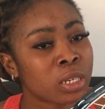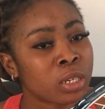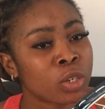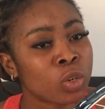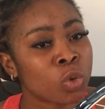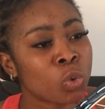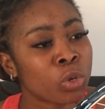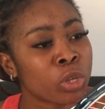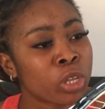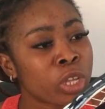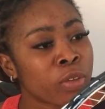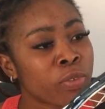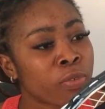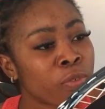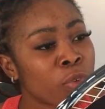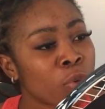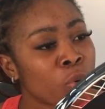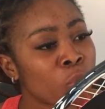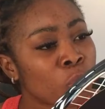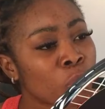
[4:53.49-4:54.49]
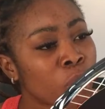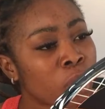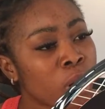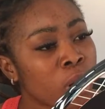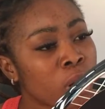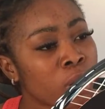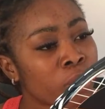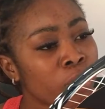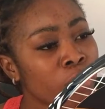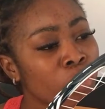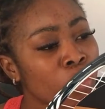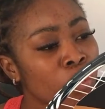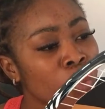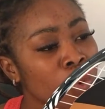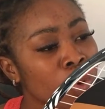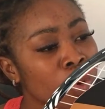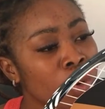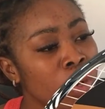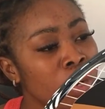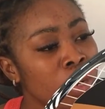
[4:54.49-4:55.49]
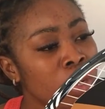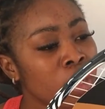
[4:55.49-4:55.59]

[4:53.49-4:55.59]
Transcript: they'll give you another one